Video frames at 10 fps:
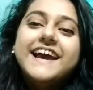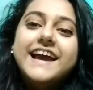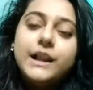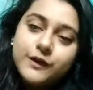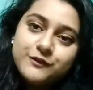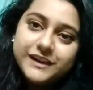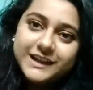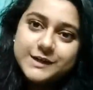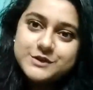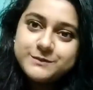Hello and
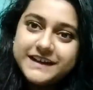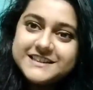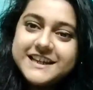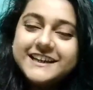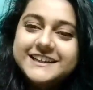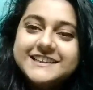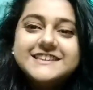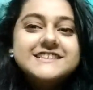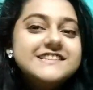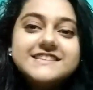welcome to my channel.
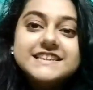This is